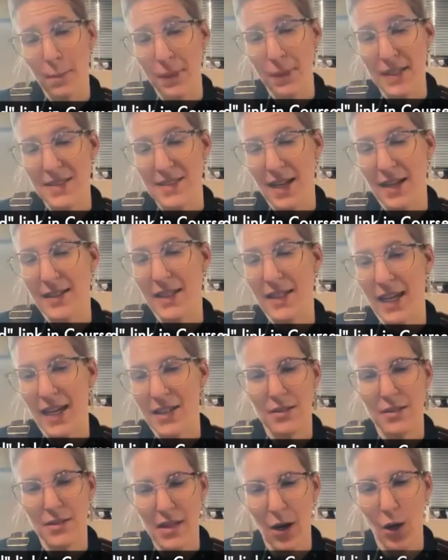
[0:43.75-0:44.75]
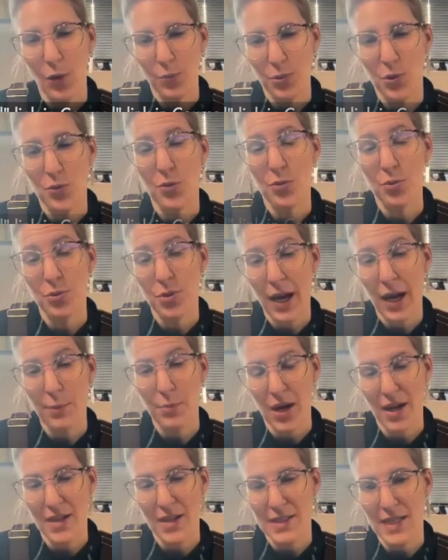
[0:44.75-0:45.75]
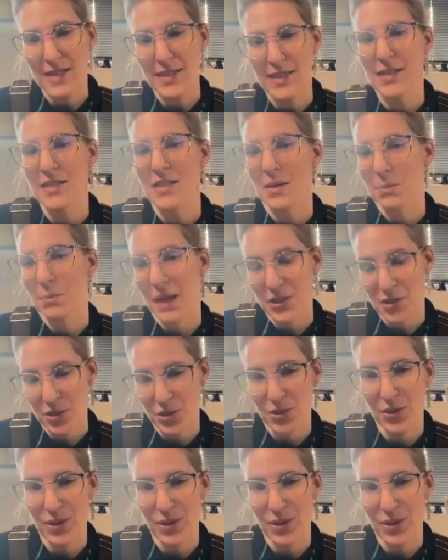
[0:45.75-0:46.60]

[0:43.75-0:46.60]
at Cengage to help you through that process and to make sure